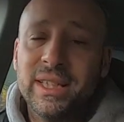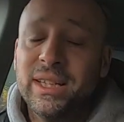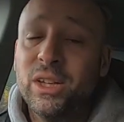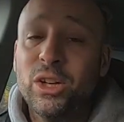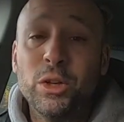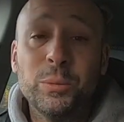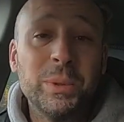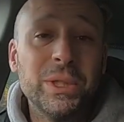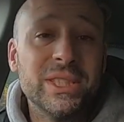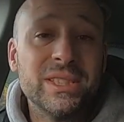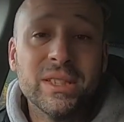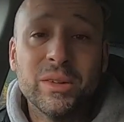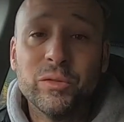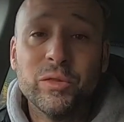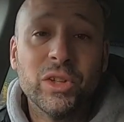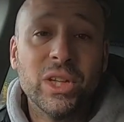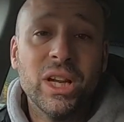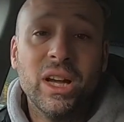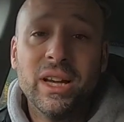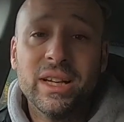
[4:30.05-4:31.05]
It could be
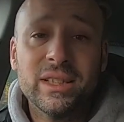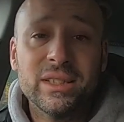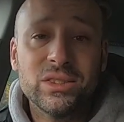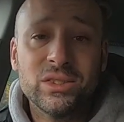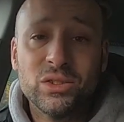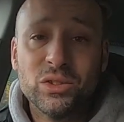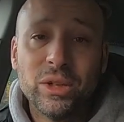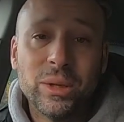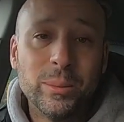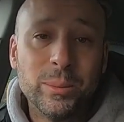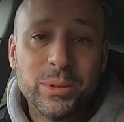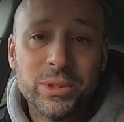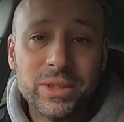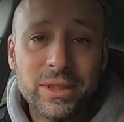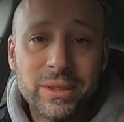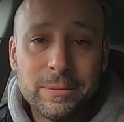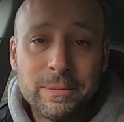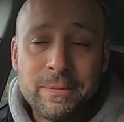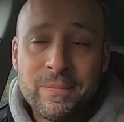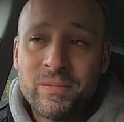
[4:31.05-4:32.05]
something like a stripped
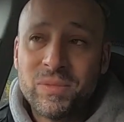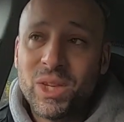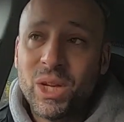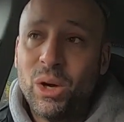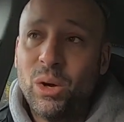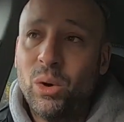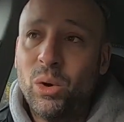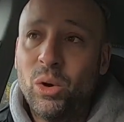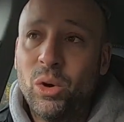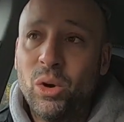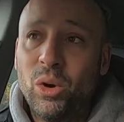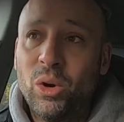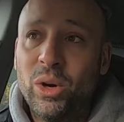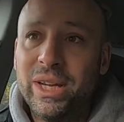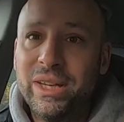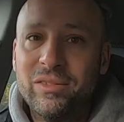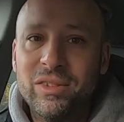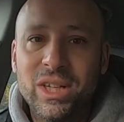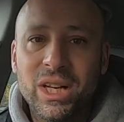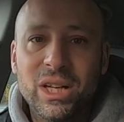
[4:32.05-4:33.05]
or
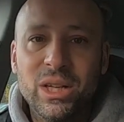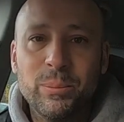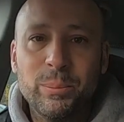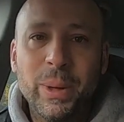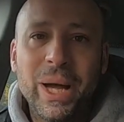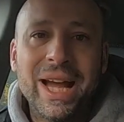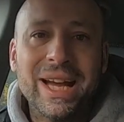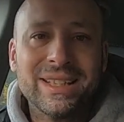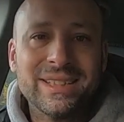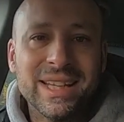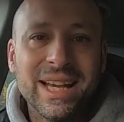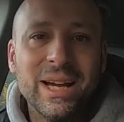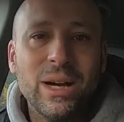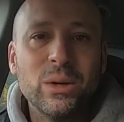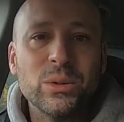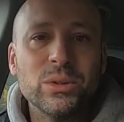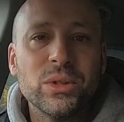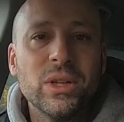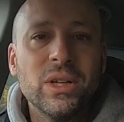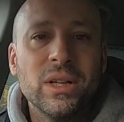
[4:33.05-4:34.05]
even a backed
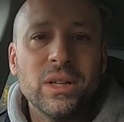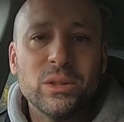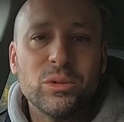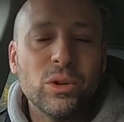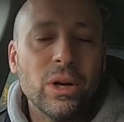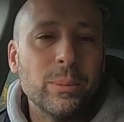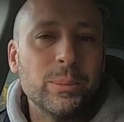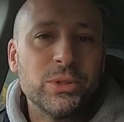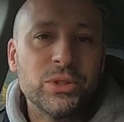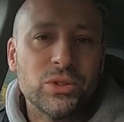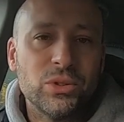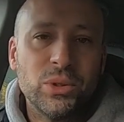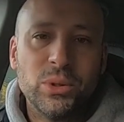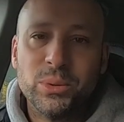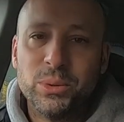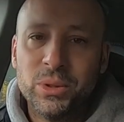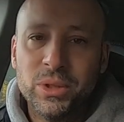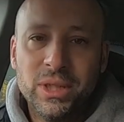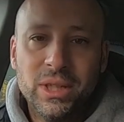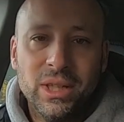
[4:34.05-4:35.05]
out grub
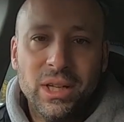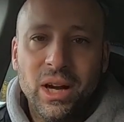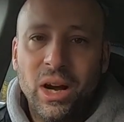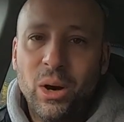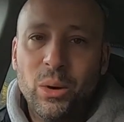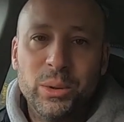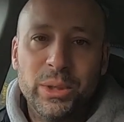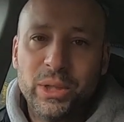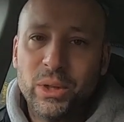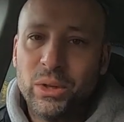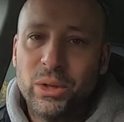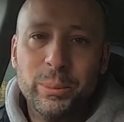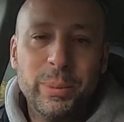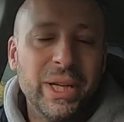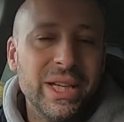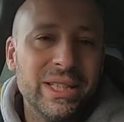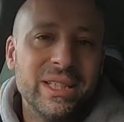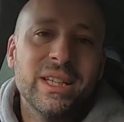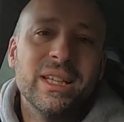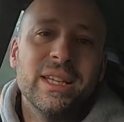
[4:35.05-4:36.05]
screw holding on a
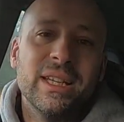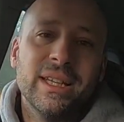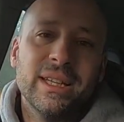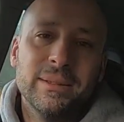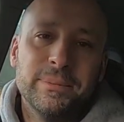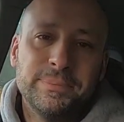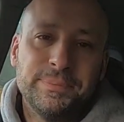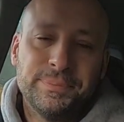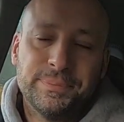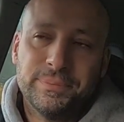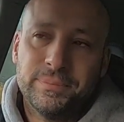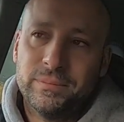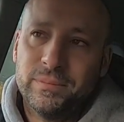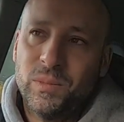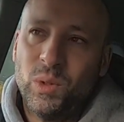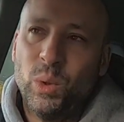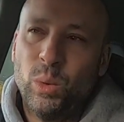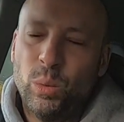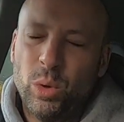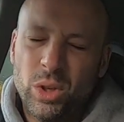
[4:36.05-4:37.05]
pinion gear,
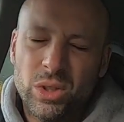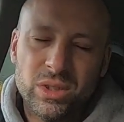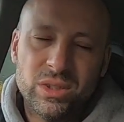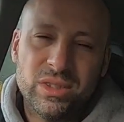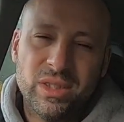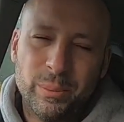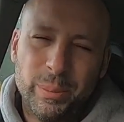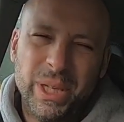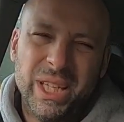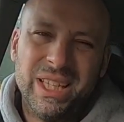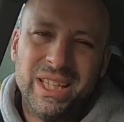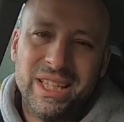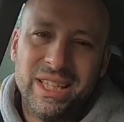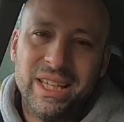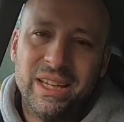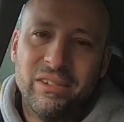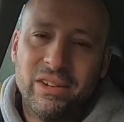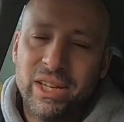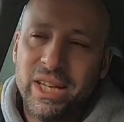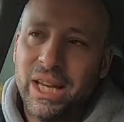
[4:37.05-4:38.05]
or what's the pinion
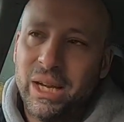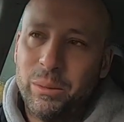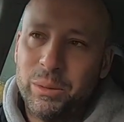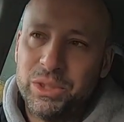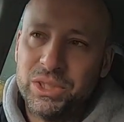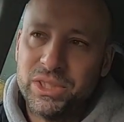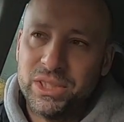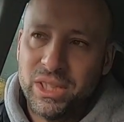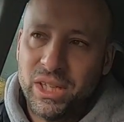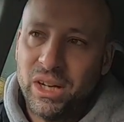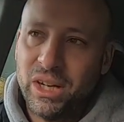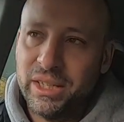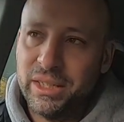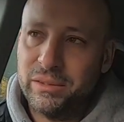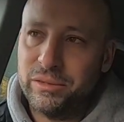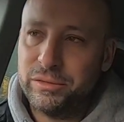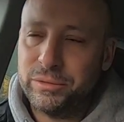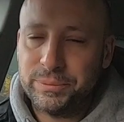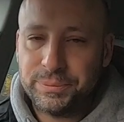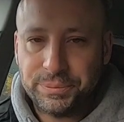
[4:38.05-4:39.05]
gear in there, which is
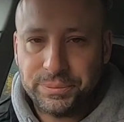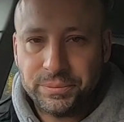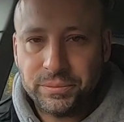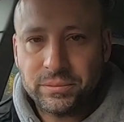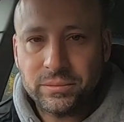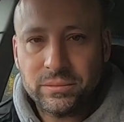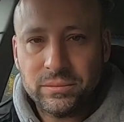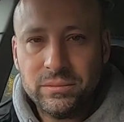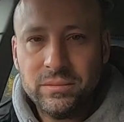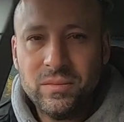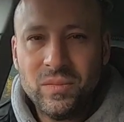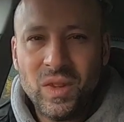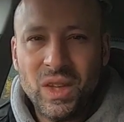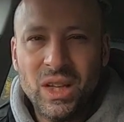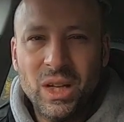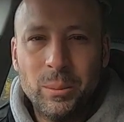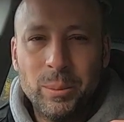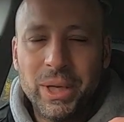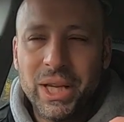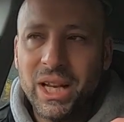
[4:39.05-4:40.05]

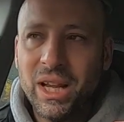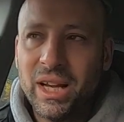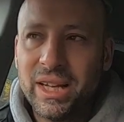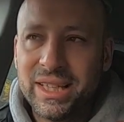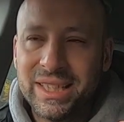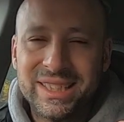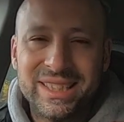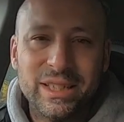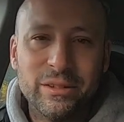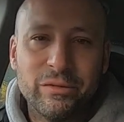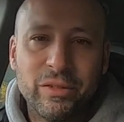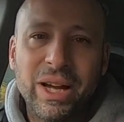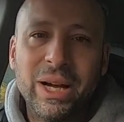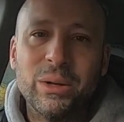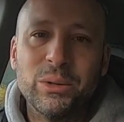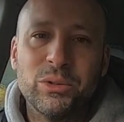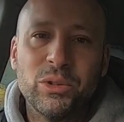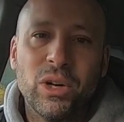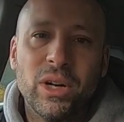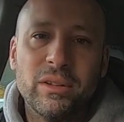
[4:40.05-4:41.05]
a bit like a diff
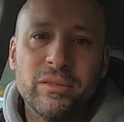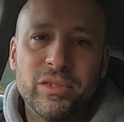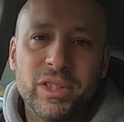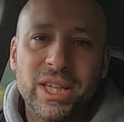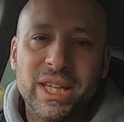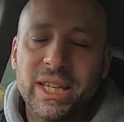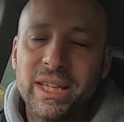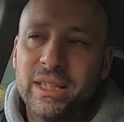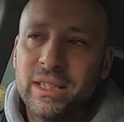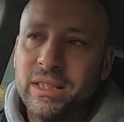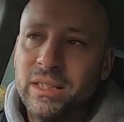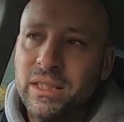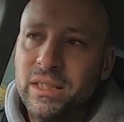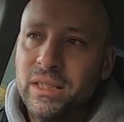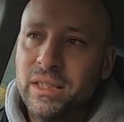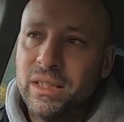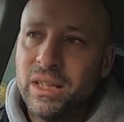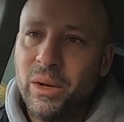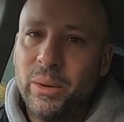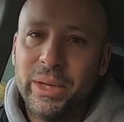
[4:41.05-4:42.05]
out drive gear
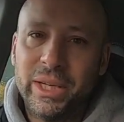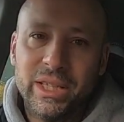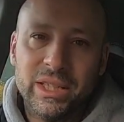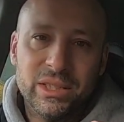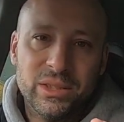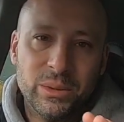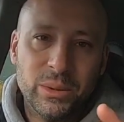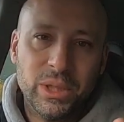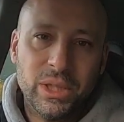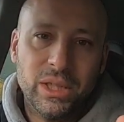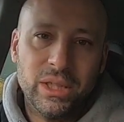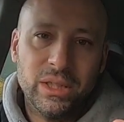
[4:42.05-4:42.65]
going into